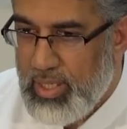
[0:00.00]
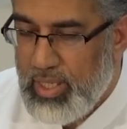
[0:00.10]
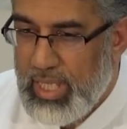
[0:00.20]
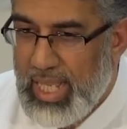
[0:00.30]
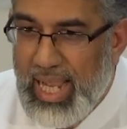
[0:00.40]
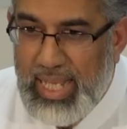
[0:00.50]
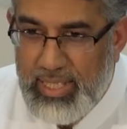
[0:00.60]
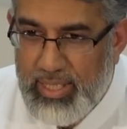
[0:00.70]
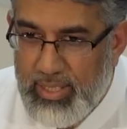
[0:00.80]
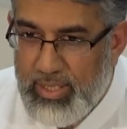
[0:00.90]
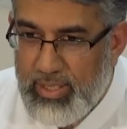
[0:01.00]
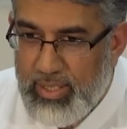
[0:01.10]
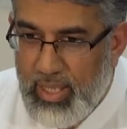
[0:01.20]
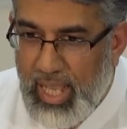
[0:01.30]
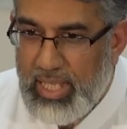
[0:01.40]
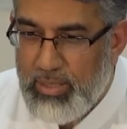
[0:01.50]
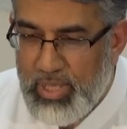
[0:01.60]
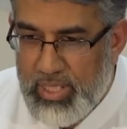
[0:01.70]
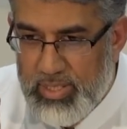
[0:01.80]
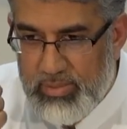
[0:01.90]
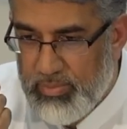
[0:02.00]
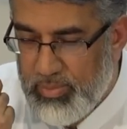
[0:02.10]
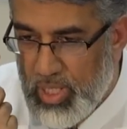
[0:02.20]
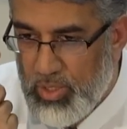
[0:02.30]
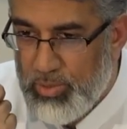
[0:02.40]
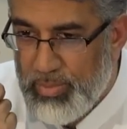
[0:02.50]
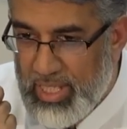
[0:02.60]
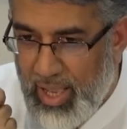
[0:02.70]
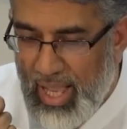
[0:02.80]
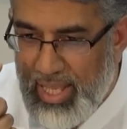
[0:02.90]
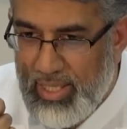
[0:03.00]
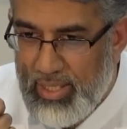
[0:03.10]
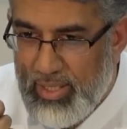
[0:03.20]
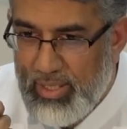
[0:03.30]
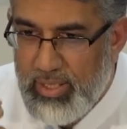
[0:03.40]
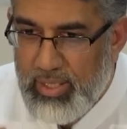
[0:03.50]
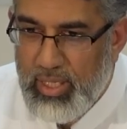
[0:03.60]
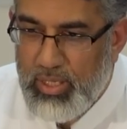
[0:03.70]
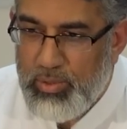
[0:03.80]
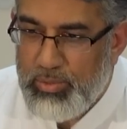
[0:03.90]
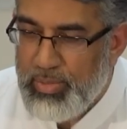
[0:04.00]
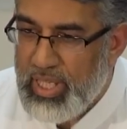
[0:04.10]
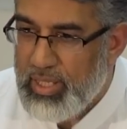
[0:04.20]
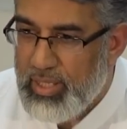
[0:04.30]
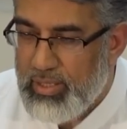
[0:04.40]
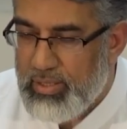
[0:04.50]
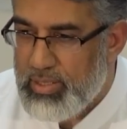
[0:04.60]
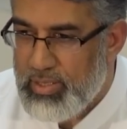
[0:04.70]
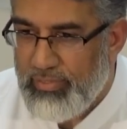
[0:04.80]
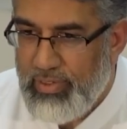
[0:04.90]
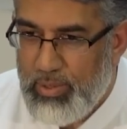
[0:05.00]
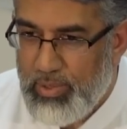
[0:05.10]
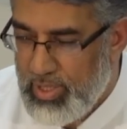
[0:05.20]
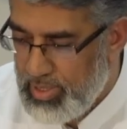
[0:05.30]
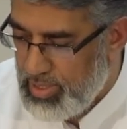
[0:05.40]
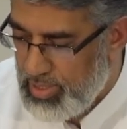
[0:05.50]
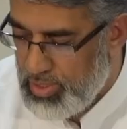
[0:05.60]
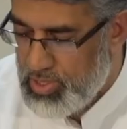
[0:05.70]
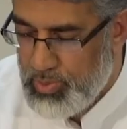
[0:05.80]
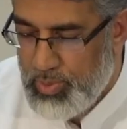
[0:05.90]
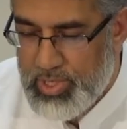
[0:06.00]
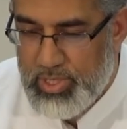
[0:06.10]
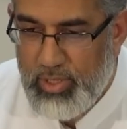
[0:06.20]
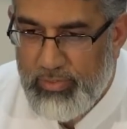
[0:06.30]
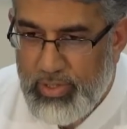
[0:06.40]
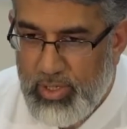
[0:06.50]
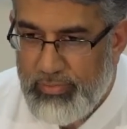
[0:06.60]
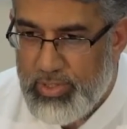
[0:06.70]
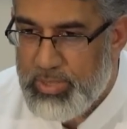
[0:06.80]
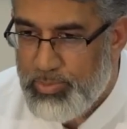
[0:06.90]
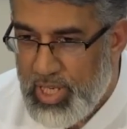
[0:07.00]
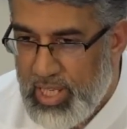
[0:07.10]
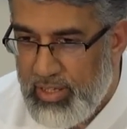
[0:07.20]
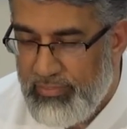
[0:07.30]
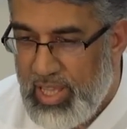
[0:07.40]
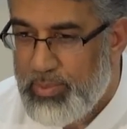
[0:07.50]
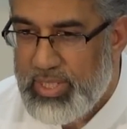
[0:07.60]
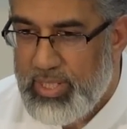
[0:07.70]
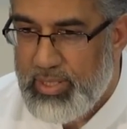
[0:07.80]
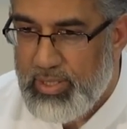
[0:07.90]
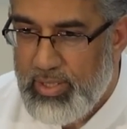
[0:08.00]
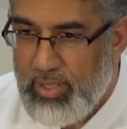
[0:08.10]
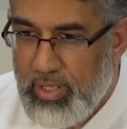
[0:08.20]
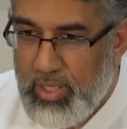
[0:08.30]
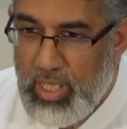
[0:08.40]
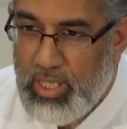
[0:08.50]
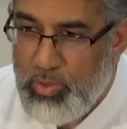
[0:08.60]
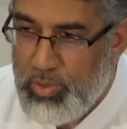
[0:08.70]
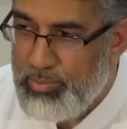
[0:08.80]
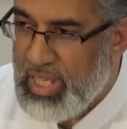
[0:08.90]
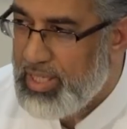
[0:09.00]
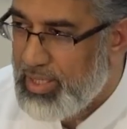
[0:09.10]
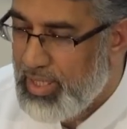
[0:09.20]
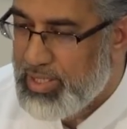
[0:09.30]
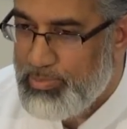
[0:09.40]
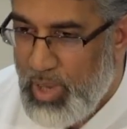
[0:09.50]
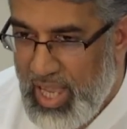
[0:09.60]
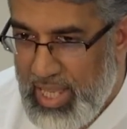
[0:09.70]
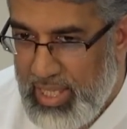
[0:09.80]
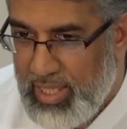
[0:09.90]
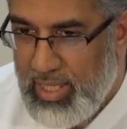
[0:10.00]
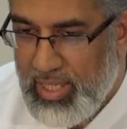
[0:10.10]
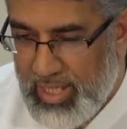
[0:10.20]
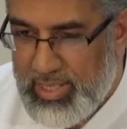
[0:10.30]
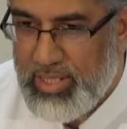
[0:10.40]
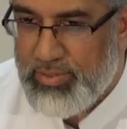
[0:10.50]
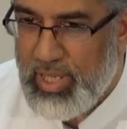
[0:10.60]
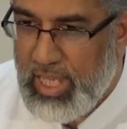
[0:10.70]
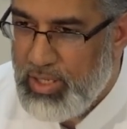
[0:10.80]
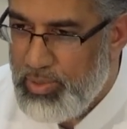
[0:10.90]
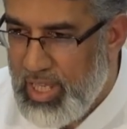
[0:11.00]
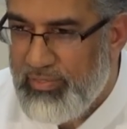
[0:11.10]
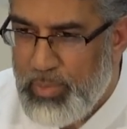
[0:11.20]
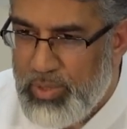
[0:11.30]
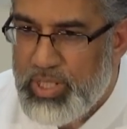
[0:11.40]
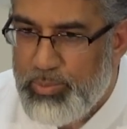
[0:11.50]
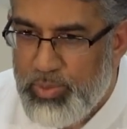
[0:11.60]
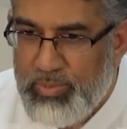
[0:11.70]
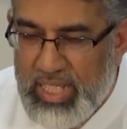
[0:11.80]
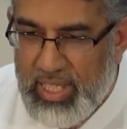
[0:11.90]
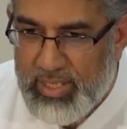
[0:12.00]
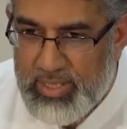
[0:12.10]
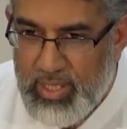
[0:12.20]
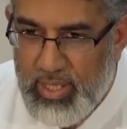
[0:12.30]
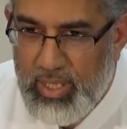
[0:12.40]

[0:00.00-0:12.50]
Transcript: like Ayn. Ayn means, it could mean eye, it could mean the source of a spring, fountain, it could mean a spy, etc. It could have multiple meanings.